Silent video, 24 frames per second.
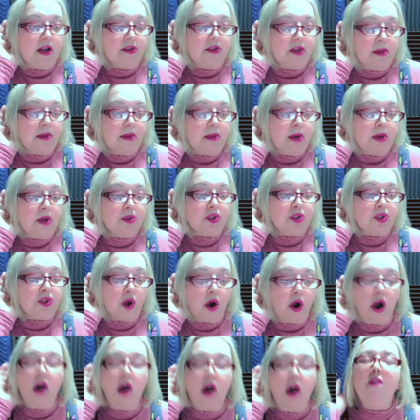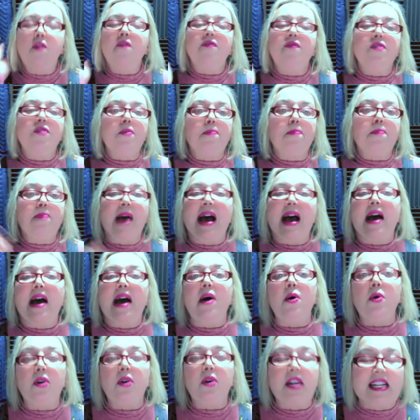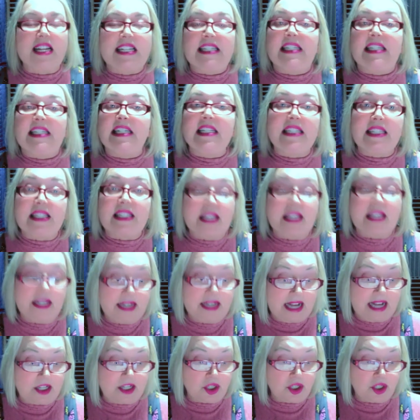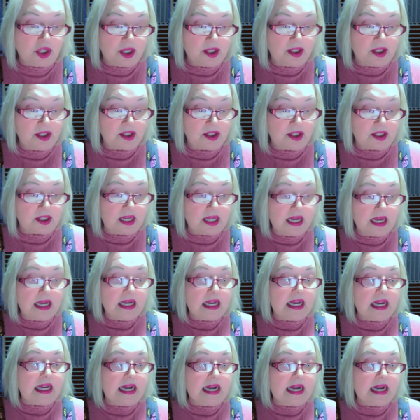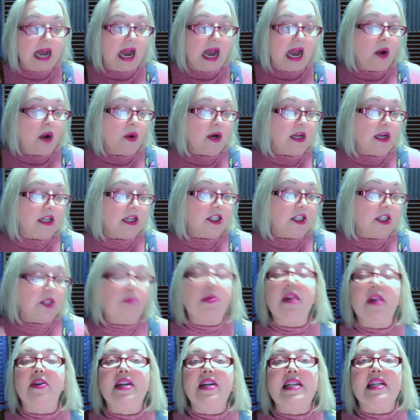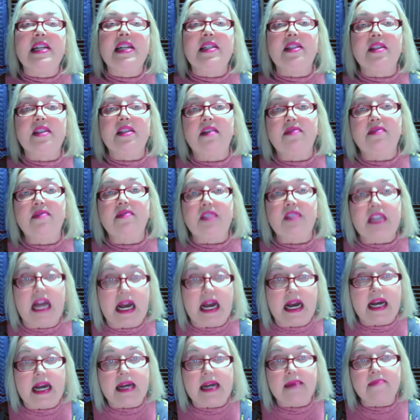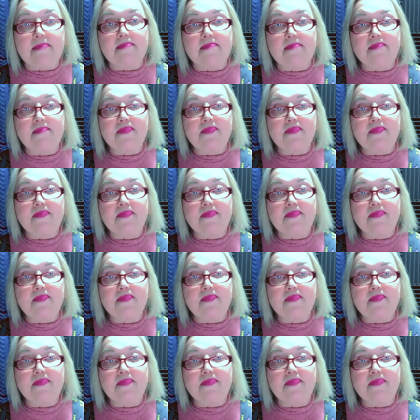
the most overpowering disconnections in our experience of time.